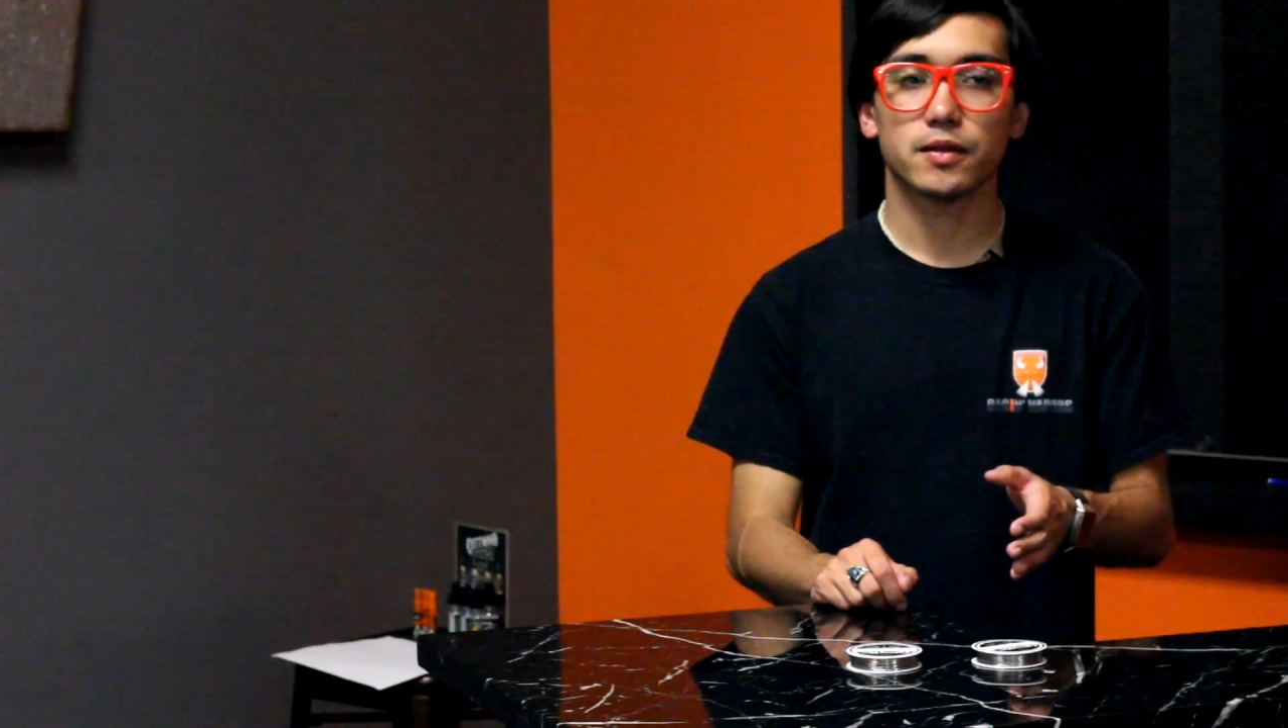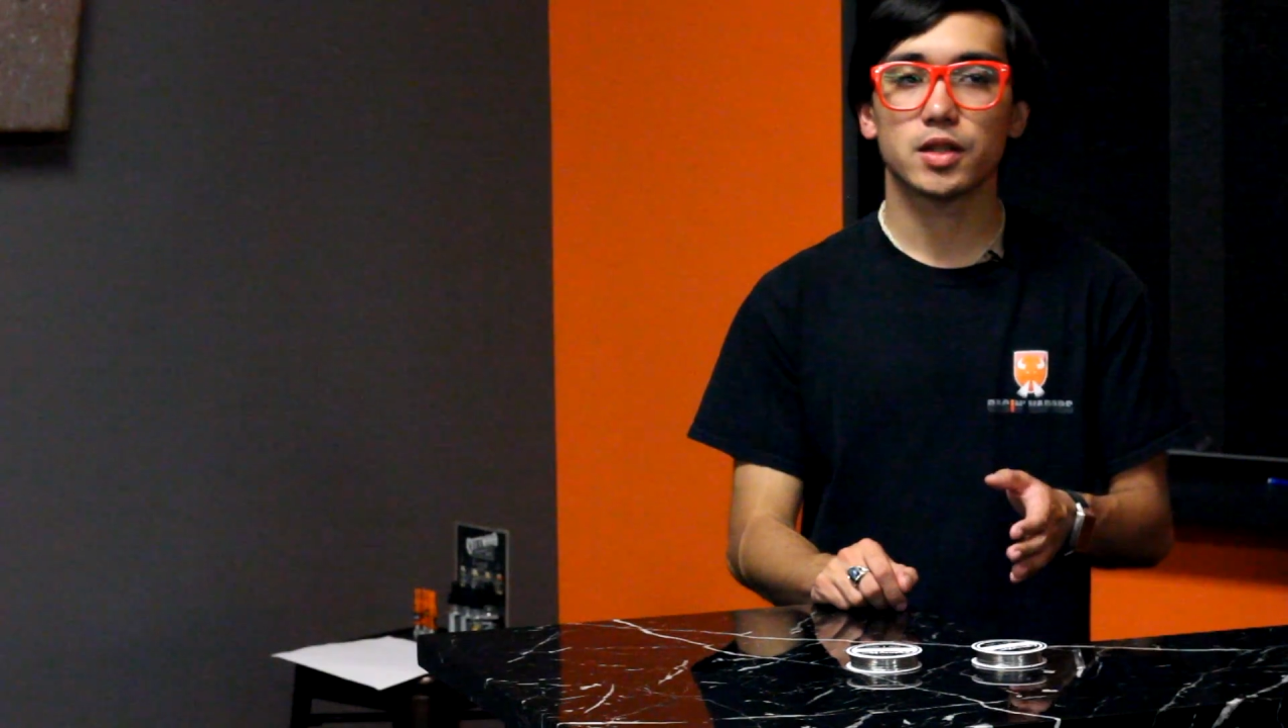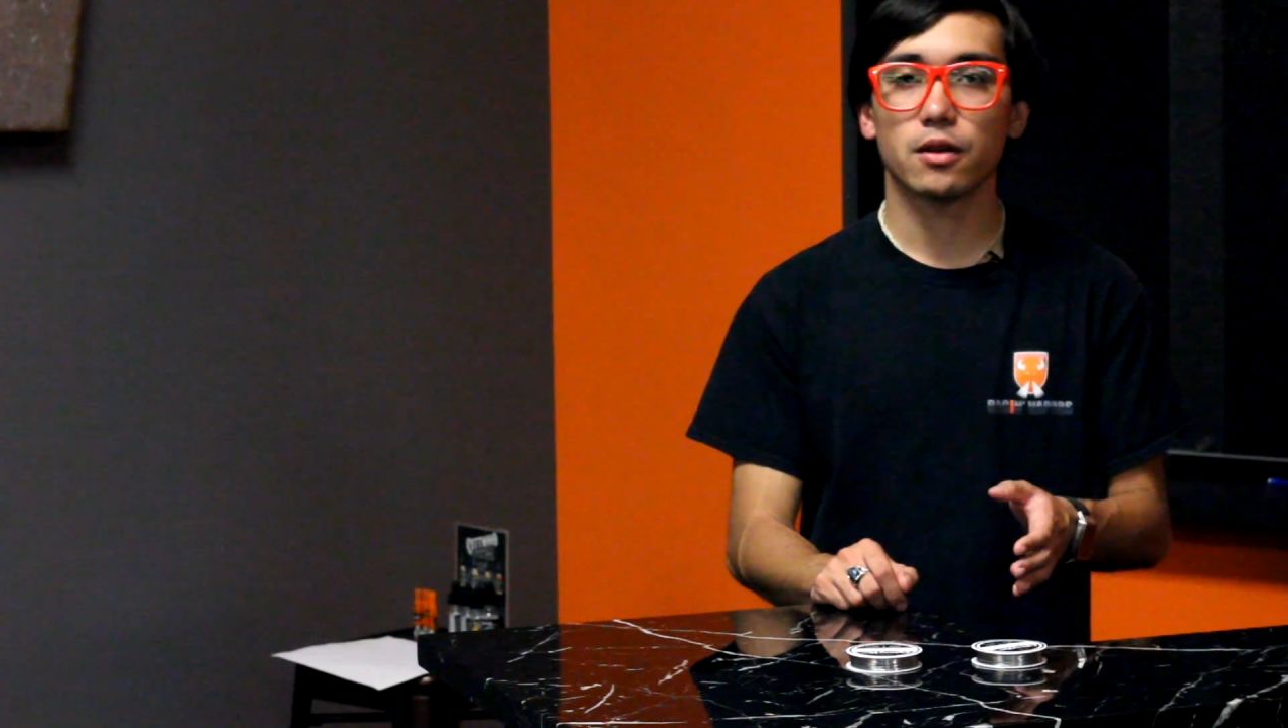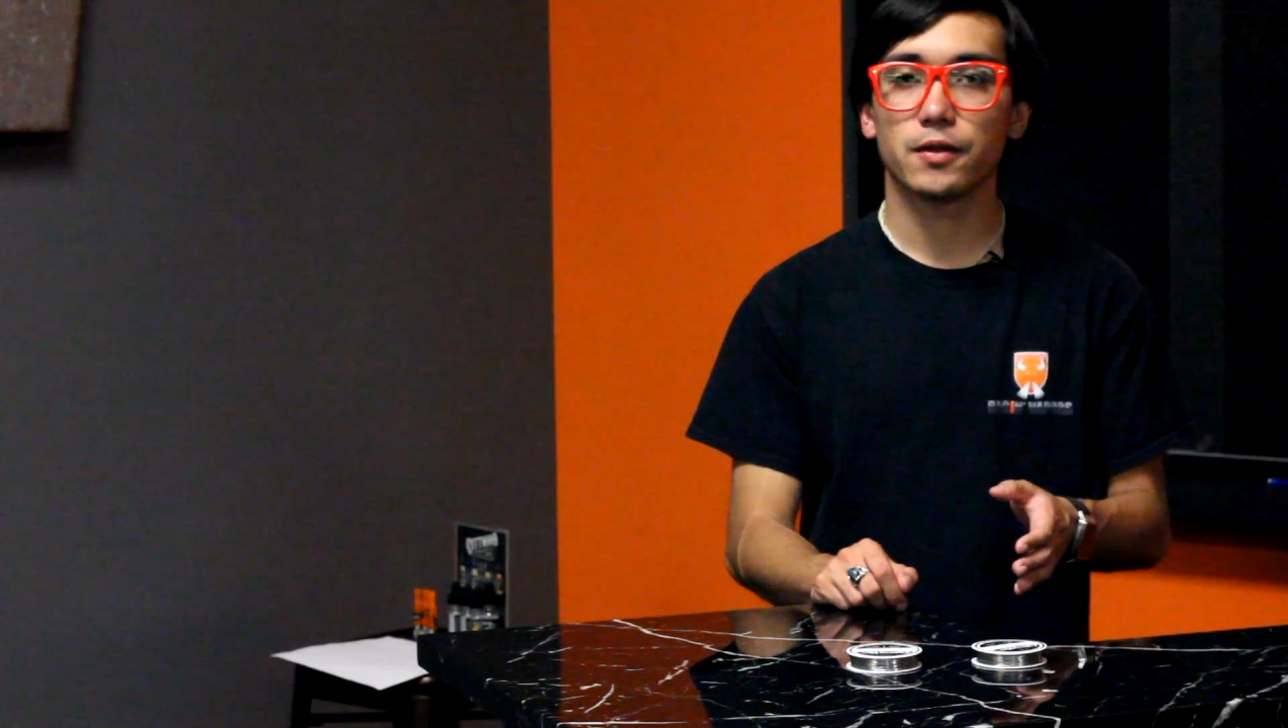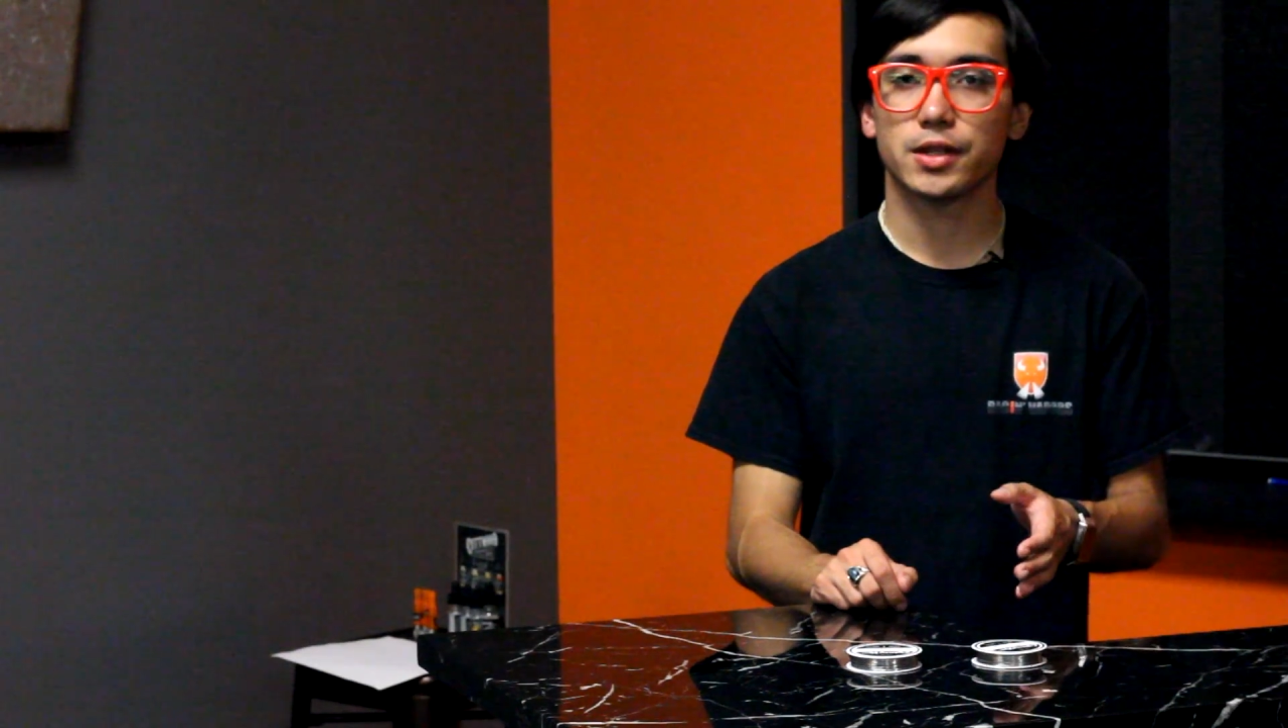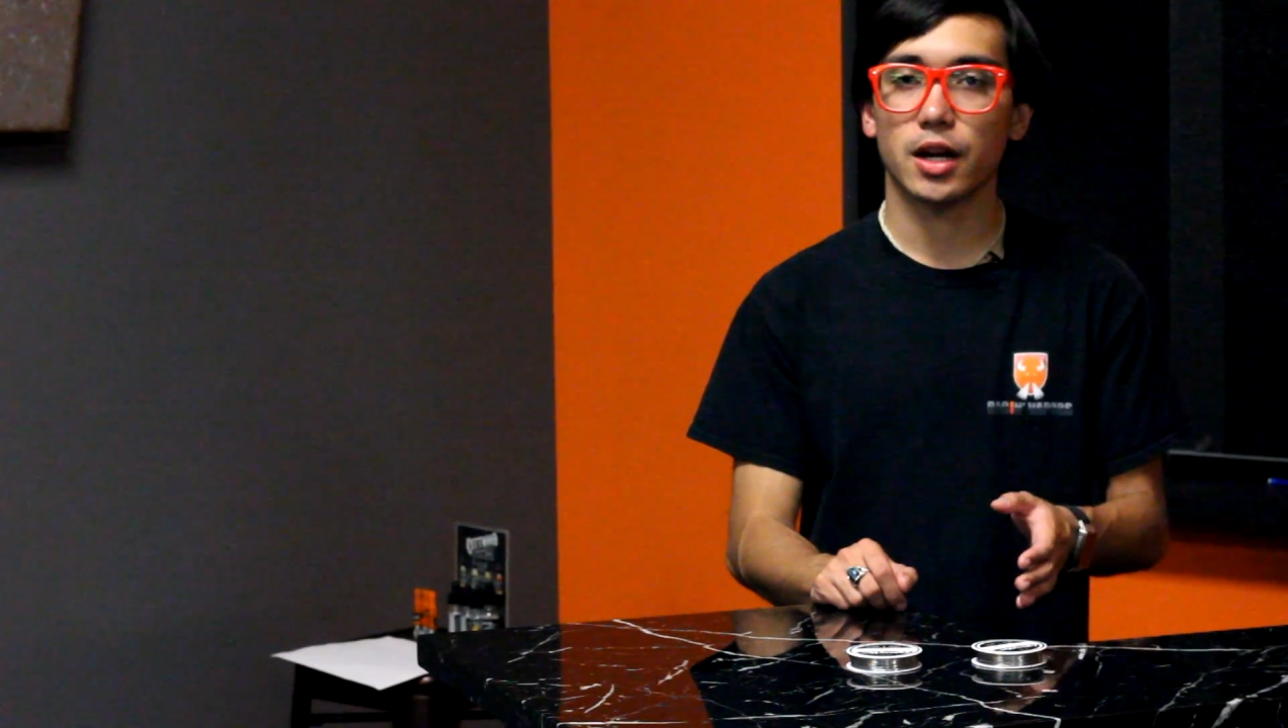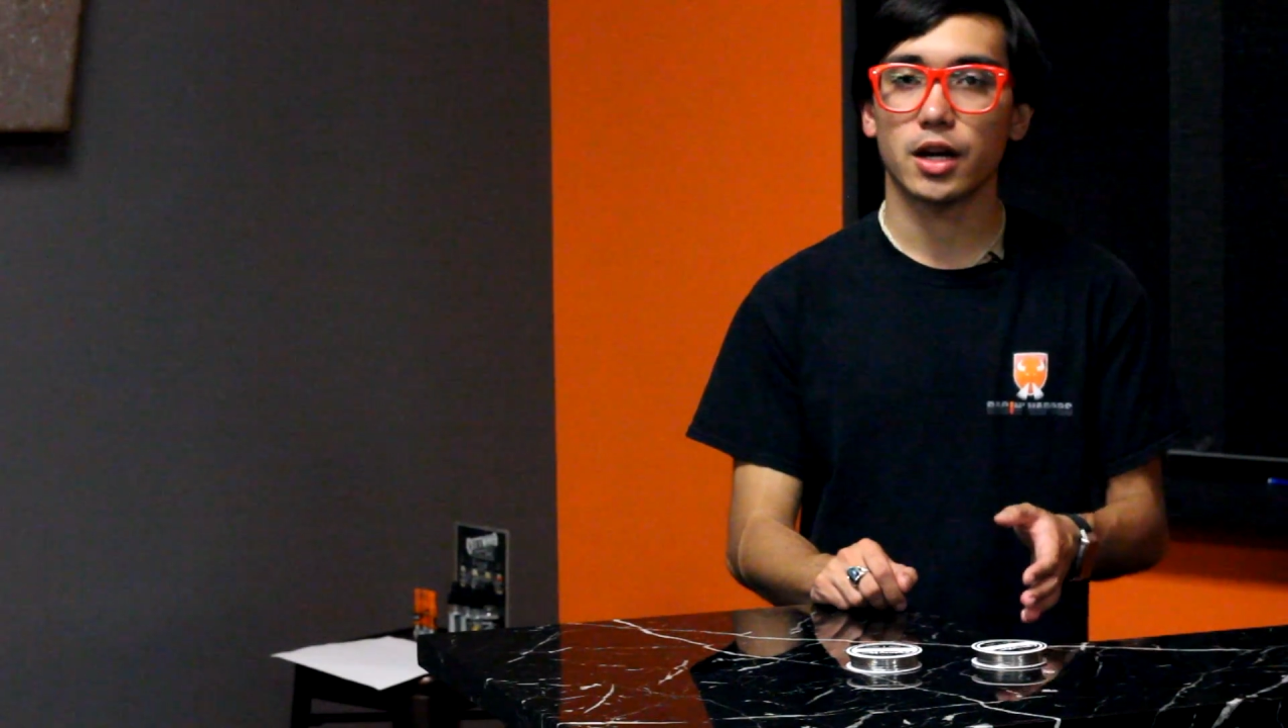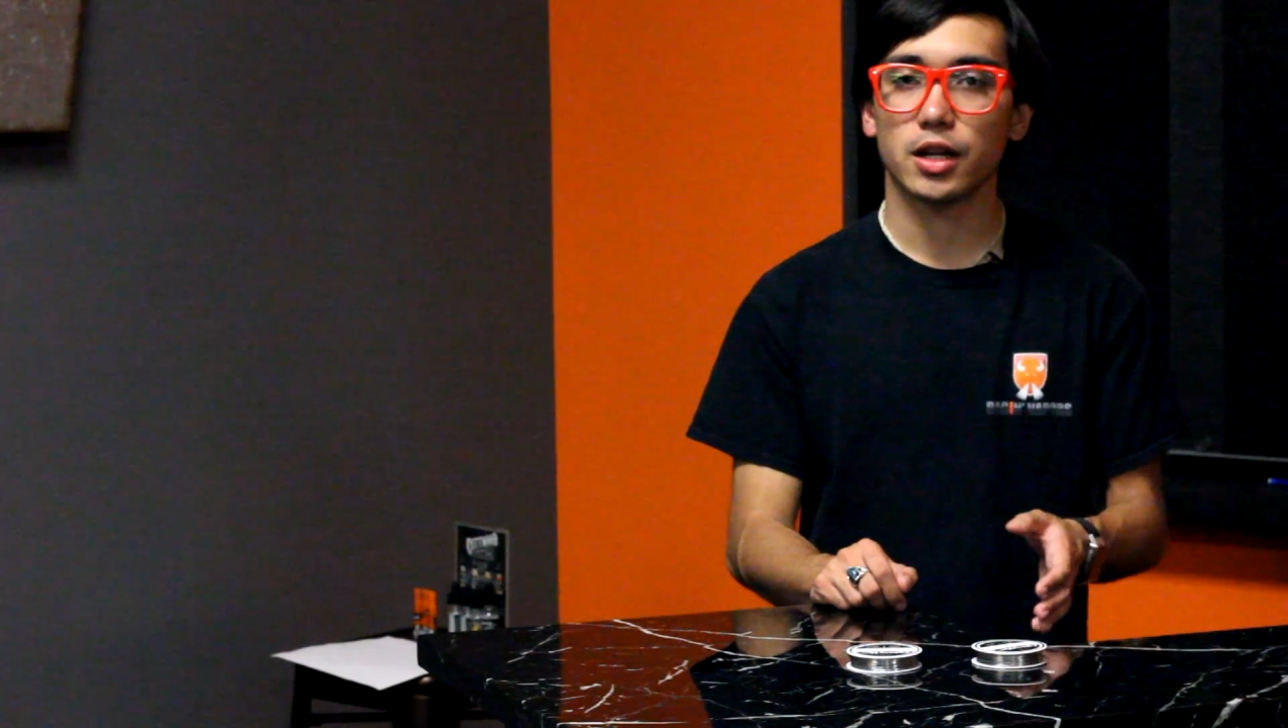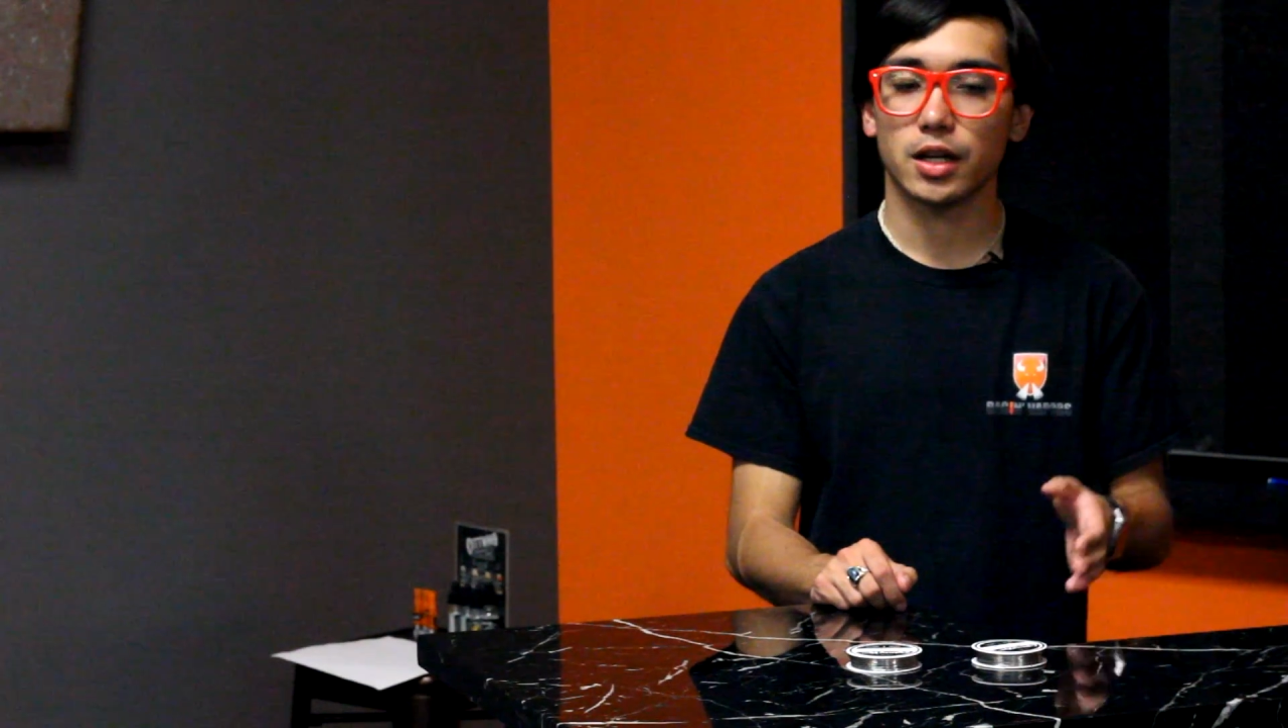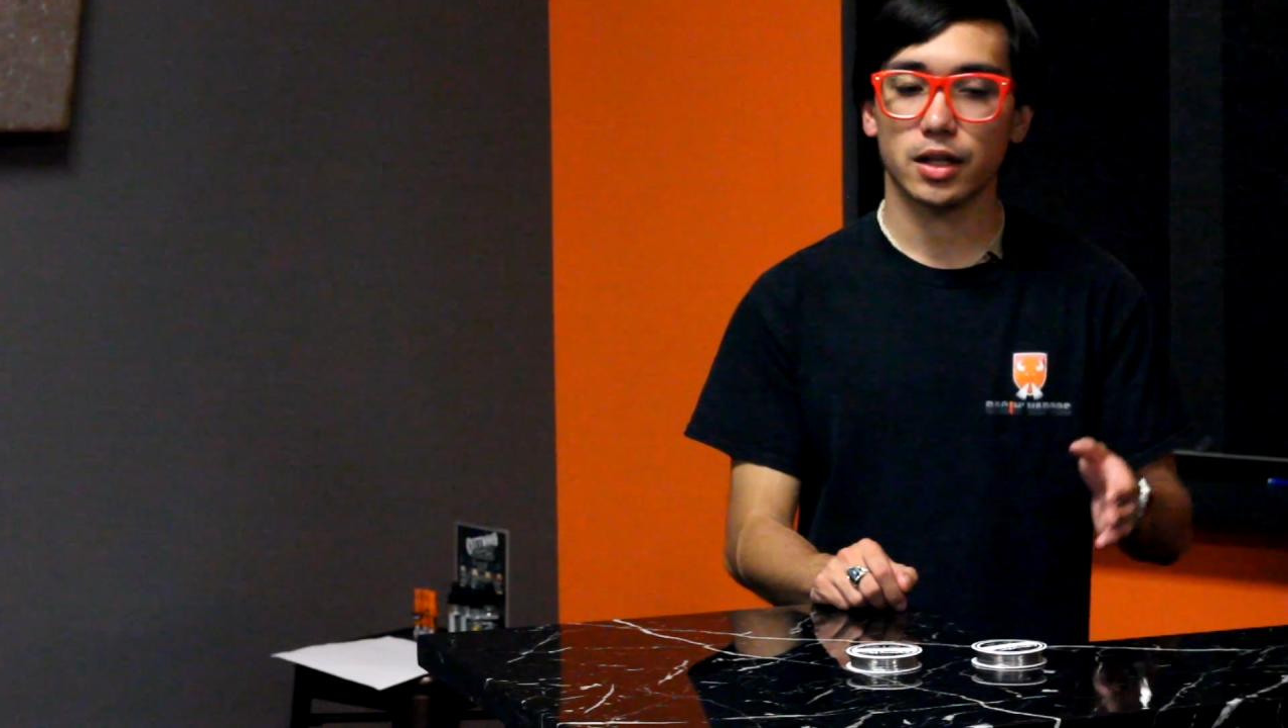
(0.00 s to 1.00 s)
surface
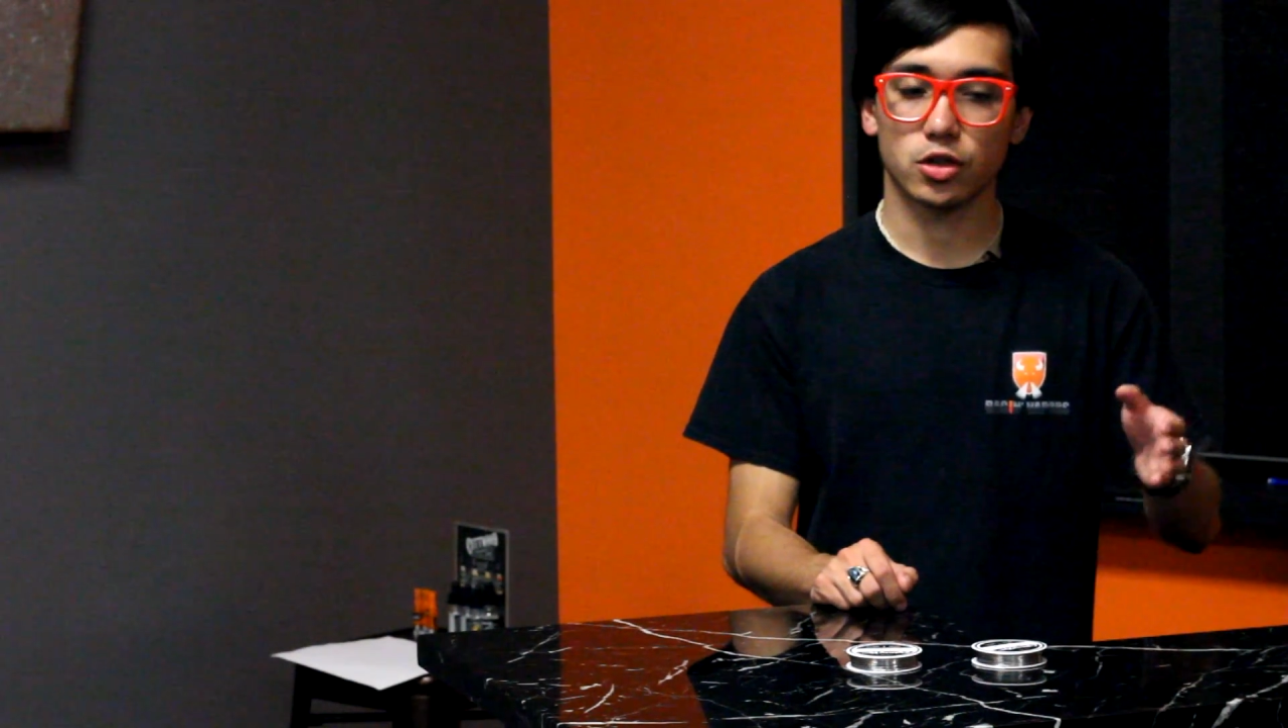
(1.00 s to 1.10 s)
area